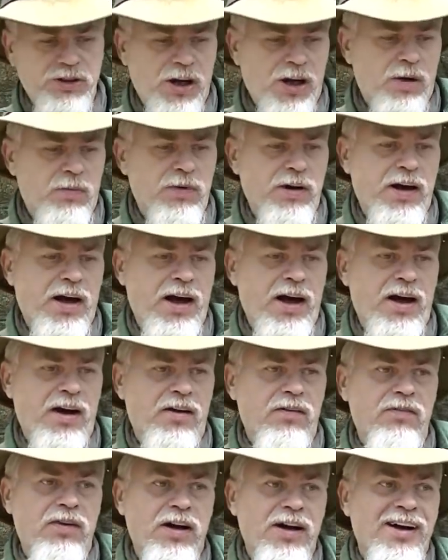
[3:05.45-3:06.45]
gentleman out
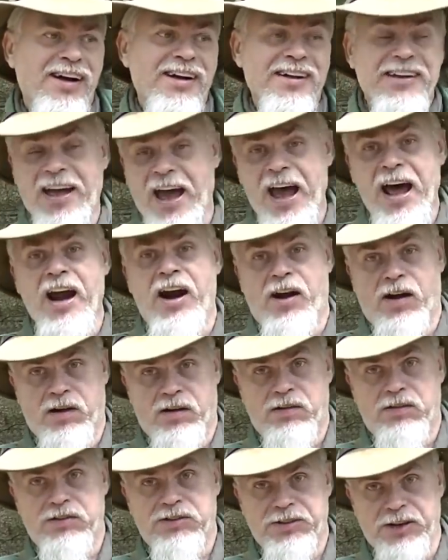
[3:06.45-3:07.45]
of Canada
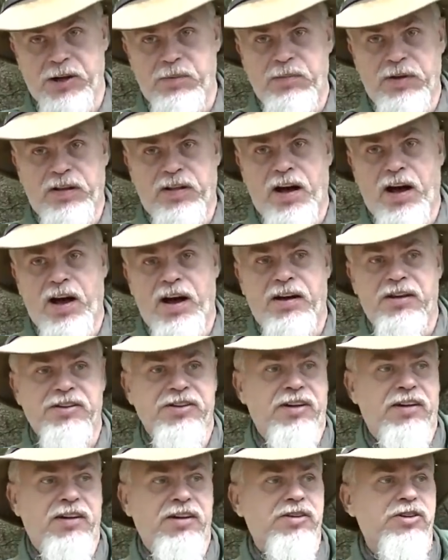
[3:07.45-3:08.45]
sent me that and
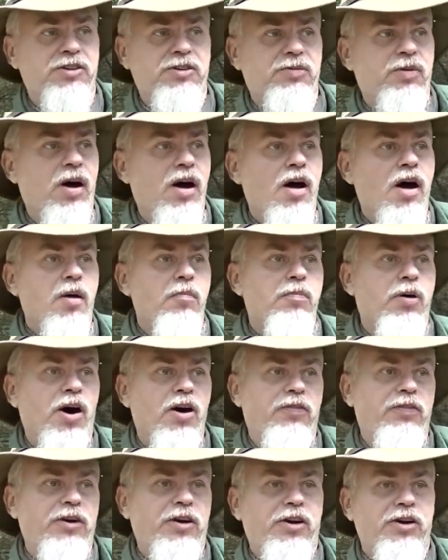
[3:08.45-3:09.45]
said, this is
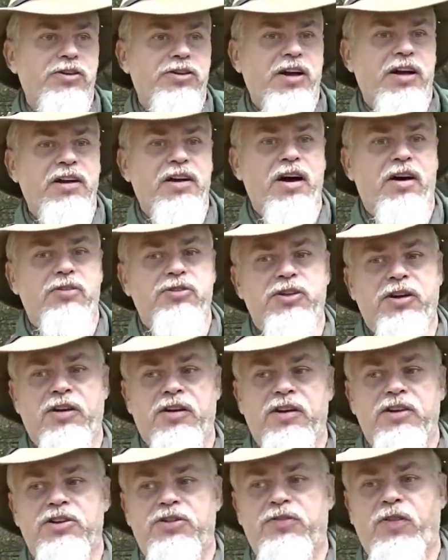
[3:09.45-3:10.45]
perfect, because he goes
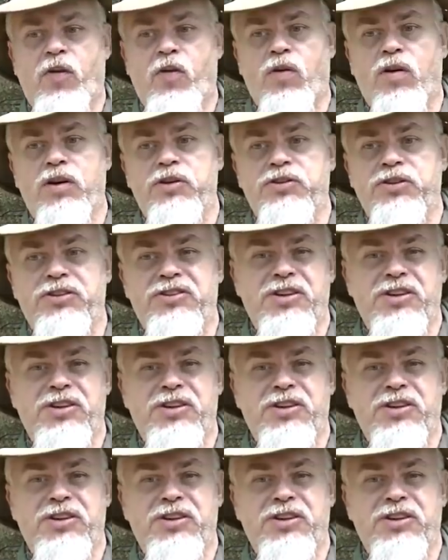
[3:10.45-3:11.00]
into these forests.